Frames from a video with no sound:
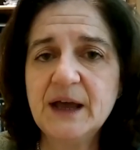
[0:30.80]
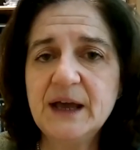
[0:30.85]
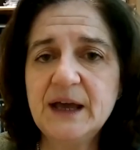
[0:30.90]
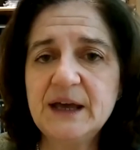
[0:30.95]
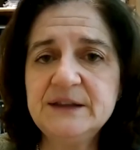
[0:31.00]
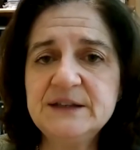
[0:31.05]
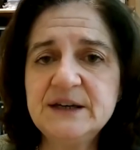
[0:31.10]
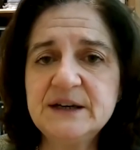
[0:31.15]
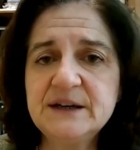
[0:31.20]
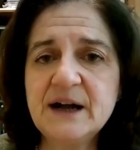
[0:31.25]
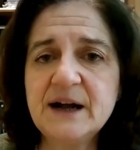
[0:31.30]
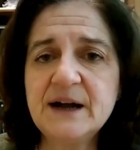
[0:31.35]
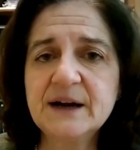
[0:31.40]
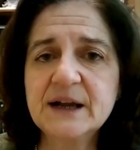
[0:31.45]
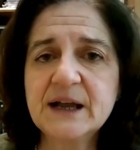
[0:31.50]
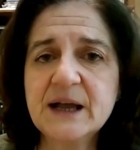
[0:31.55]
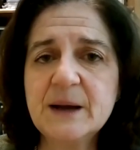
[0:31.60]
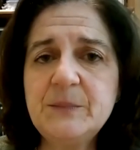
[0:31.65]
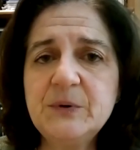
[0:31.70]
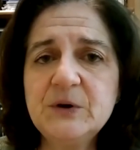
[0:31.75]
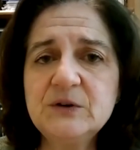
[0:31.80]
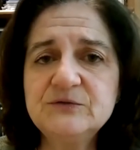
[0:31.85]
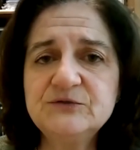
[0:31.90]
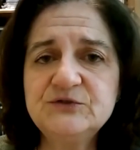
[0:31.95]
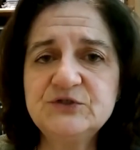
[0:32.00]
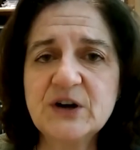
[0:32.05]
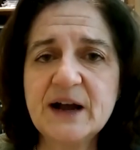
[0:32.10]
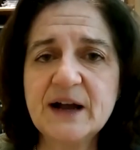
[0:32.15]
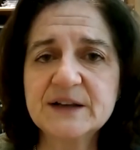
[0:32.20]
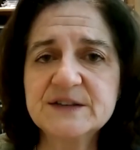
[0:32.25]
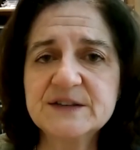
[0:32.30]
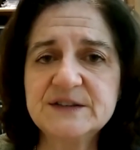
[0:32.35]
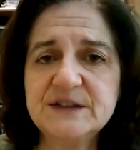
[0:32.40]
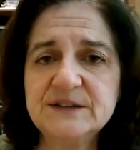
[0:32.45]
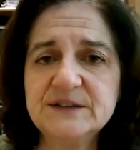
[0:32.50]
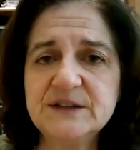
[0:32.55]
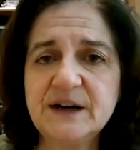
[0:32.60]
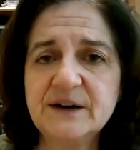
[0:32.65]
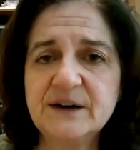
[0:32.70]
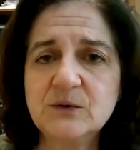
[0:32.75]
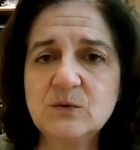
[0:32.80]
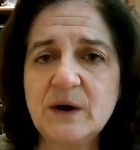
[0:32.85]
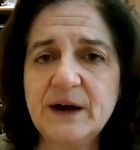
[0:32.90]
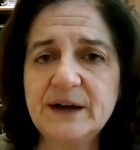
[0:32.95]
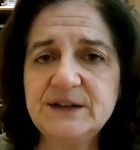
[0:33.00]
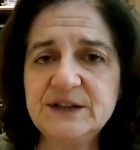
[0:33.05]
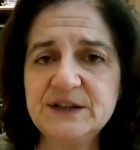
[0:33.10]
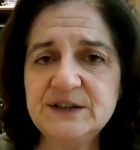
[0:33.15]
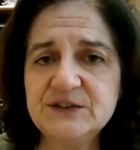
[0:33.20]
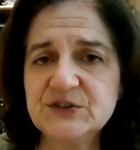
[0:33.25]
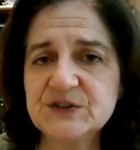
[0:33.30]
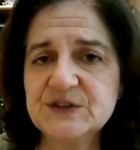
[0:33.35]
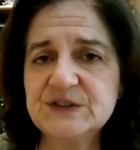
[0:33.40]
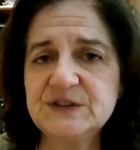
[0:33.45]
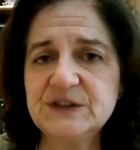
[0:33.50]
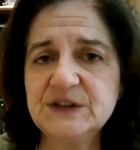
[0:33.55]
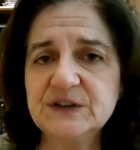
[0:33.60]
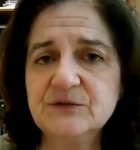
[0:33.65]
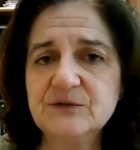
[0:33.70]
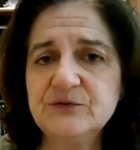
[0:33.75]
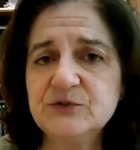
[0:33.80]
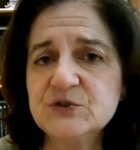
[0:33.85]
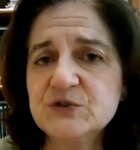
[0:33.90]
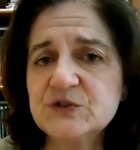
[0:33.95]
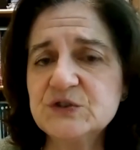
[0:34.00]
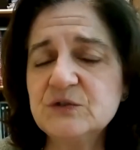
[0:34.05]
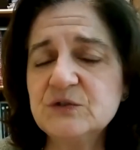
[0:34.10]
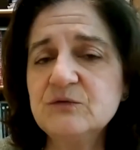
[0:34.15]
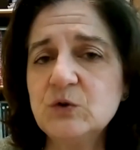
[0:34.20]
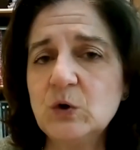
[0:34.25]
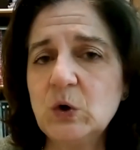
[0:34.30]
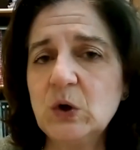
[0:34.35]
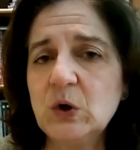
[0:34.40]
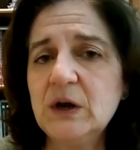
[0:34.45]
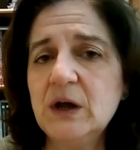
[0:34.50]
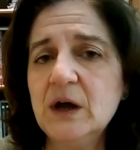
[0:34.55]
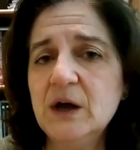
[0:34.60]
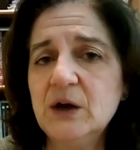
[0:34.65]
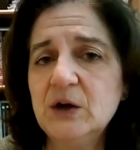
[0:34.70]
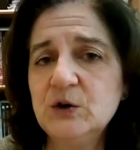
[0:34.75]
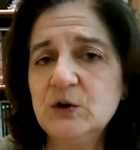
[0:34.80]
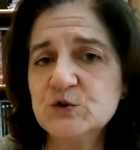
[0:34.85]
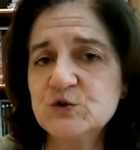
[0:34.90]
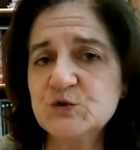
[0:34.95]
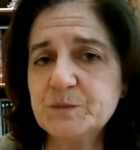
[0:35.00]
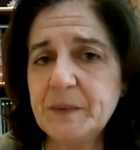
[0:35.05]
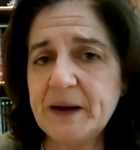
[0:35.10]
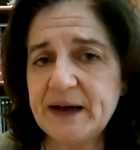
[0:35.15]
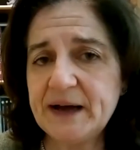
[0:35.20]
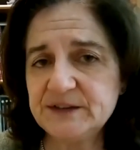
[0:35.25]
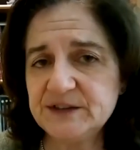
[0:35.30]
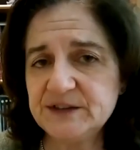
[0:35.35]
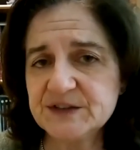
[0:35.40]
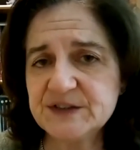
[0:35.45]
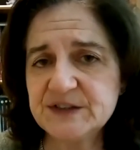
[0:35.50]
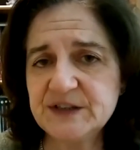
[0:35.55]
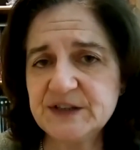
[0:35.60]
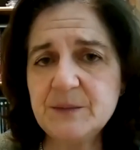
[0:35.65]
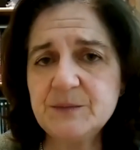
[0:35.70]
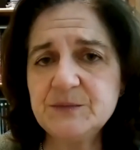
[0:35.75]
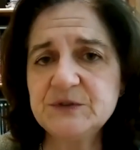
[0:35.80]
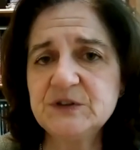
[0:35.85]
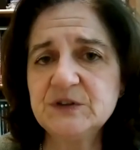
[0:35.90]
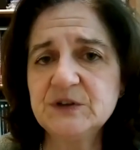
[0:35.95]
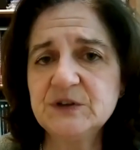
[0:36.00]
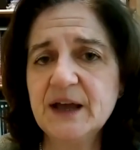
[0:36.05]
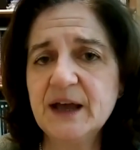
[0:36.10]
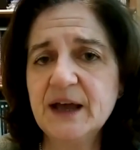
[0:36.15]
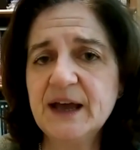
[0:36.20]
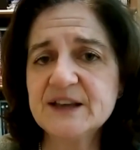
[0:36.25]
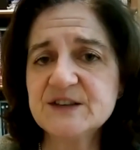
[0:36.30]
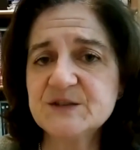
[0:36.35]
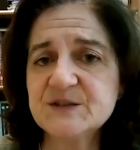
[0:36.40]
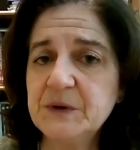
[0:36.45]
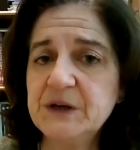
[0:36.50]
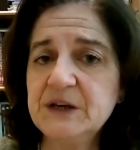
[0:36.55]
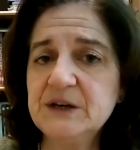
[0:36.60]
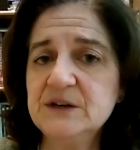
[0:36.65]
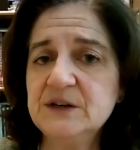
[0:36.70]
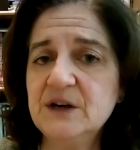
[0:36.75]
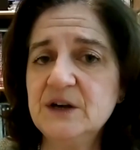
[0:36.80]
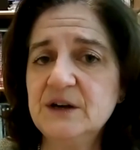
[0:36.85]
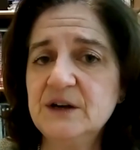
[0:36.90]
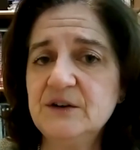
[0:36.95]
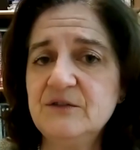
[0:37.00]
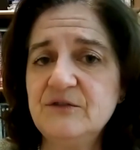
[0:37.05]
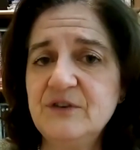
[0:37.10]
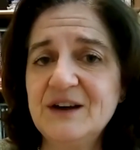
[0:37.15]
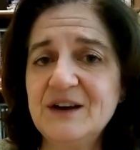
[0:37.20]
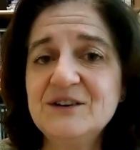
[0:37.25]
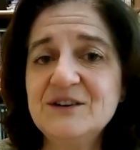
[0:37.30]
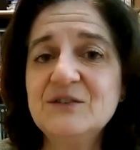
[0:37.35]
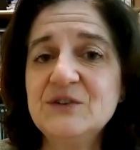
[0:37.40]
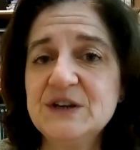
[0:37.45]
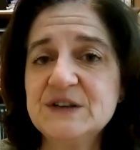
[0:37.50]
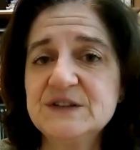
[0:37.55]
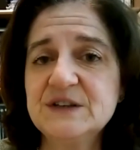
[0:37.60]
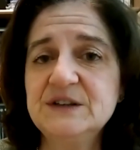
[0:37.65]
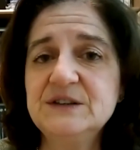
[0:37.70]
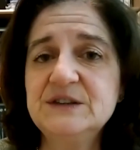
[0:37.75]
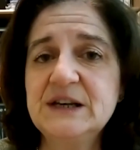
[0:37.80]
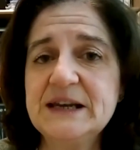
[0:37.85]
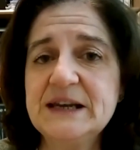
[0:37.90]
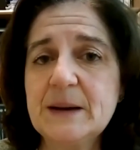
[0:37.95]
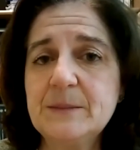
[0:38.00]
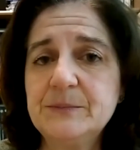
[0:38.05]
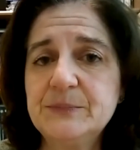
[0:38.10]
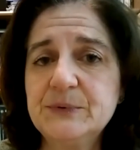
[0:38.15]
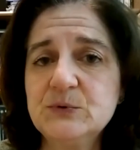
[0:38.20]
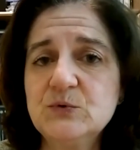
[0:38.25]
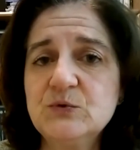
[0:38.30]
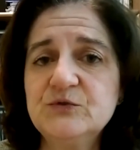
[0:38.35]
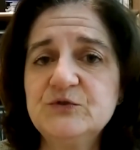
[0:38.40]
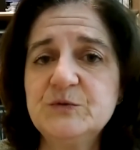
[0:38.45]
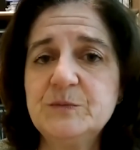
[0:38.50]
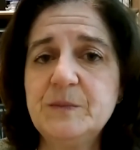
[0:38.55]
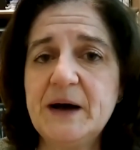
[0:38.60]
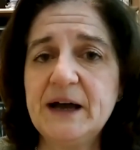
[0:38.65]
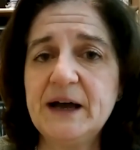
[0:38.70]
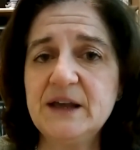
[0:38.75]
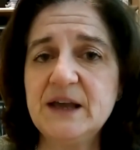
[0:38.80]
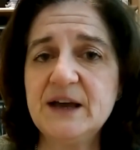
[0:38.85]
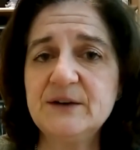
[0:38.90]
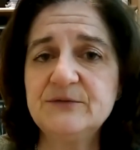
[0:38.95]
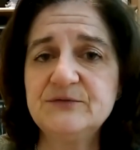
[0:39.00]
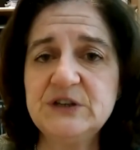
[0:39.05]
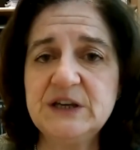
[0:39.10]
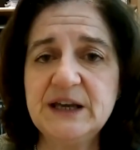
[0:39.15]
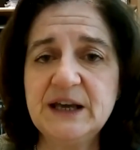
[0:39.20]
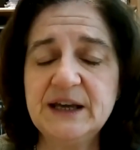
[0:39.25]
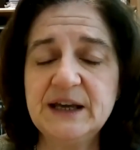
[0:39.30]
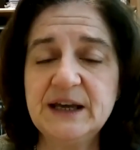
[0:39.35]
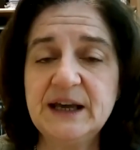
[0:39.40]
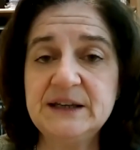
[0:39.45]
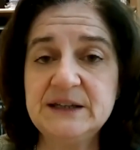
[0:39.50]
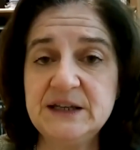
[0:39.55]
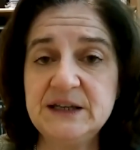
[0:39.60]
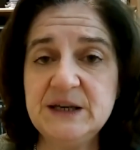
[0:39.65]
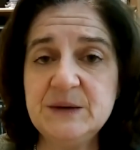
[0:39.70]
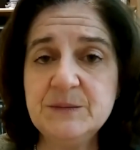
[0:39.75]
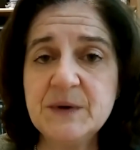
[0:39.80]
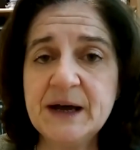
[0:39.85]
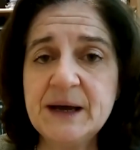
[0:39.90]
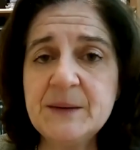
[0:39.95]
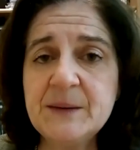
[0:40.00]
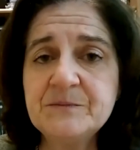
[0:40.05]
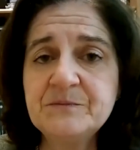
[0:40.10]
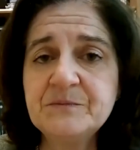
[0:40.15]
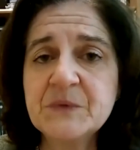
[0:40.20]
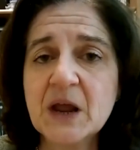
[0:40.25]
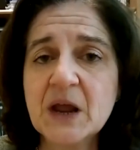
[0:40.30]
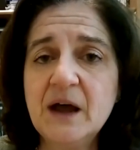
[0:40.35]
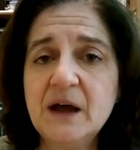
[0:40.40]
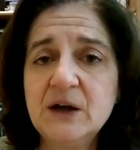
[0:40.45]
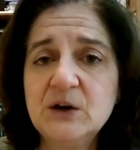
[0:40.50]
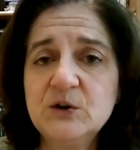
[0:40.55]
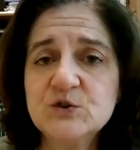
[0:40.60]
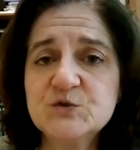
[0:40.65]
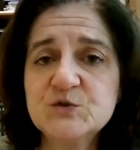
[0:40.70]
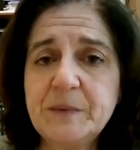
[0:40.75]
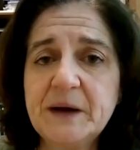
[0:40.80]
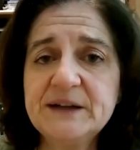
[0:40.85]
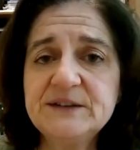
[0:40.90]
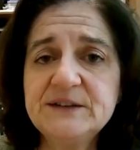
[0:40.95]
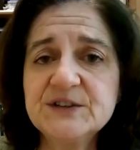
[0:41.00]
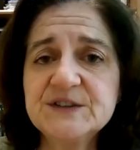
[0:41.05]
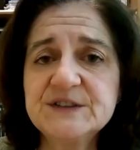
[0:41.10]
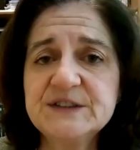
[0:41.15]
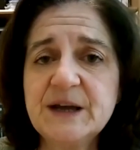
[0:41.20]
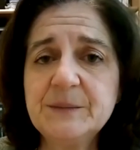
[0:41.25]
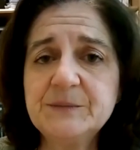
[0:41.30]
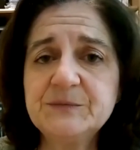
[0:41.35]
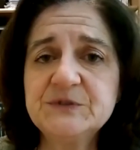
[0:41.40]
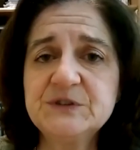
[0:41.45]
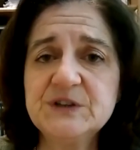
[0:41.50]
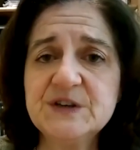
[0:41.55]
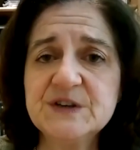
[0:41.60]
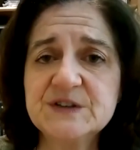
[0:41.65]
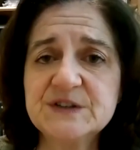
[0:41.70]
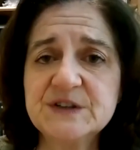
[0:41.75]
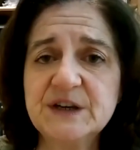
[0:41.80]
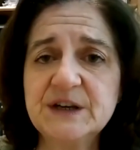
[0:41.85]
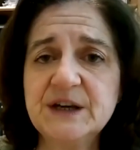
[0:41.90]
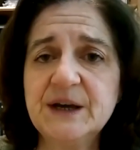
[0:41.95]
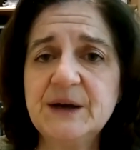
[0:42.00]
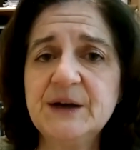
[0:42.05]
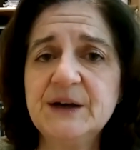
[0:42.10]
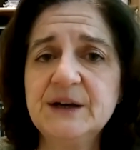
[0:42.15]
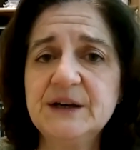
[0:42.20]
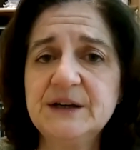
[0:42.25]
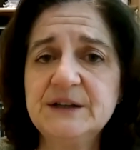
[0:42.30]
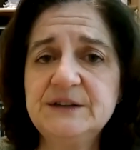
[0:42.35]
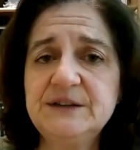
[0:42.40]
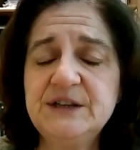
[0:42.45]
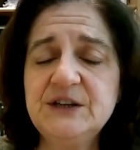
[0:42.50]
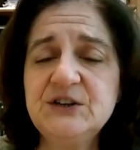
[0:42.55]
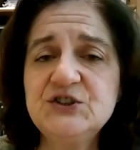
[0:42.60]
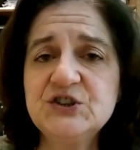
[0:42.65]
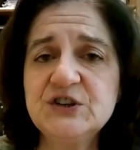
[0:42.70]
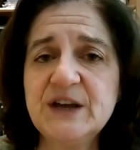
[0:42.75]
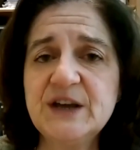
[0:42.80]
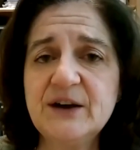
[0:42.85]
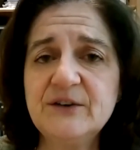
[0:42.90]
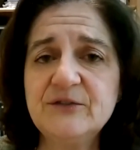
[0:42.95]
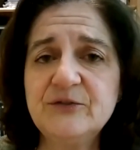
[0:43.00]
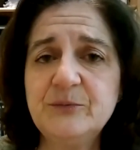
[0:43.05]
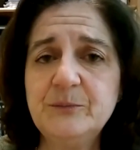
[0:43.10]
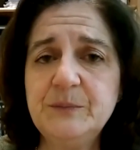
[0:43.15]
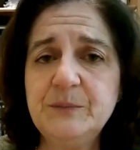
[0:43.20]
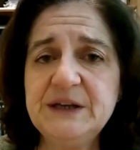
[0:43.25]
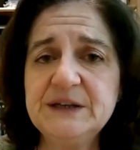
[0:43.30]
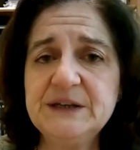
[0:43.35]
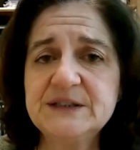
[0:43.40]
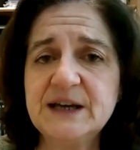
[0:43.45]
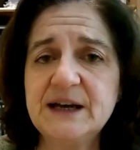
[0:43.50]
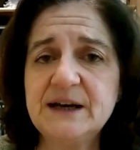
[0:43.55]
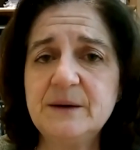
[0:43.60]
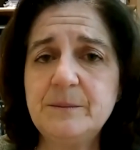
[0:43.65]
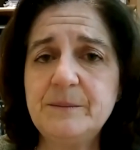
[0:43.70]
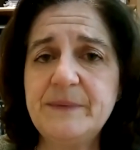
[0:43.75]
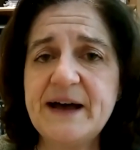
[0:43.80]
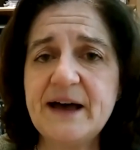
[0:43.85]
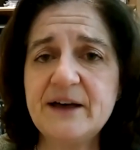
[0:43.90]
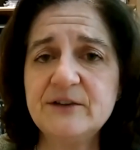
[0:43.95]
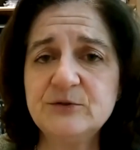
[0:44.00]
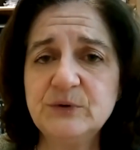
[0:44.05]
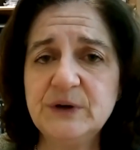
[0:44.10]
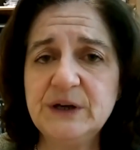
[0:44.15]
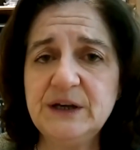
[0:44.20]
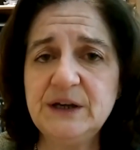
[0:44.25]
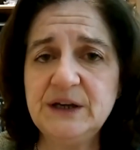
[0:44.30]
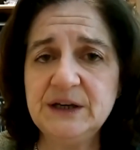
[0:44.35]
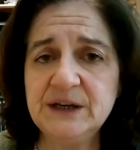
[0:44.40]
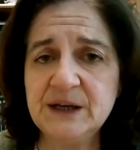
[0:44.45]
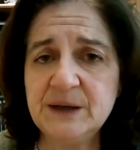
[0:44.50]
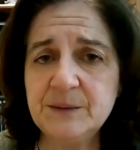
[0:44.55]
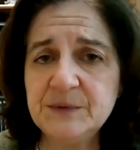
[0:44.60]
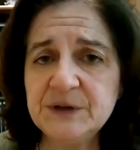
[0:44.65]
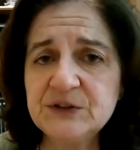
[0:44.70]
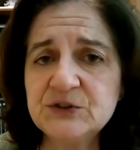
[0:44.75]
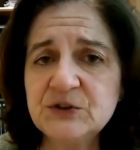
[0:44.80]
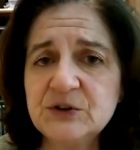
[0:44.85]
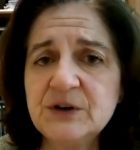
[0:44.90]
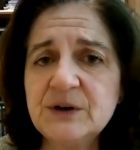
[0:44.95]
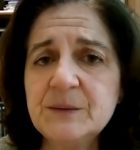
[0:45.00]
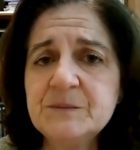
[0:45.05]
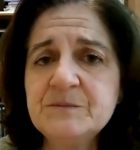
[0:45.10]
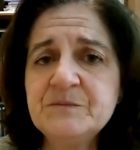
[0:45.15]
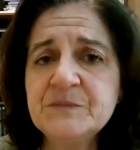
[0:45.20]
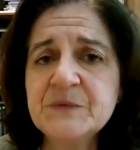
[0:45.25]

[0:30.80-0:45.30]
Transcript: And there are a couple of drugs that are quite interesting. First of all, luspatercept has been uh, very recently approved by FDA and EMA. Luspatercept is a, a TGF beta pathway inhibitor.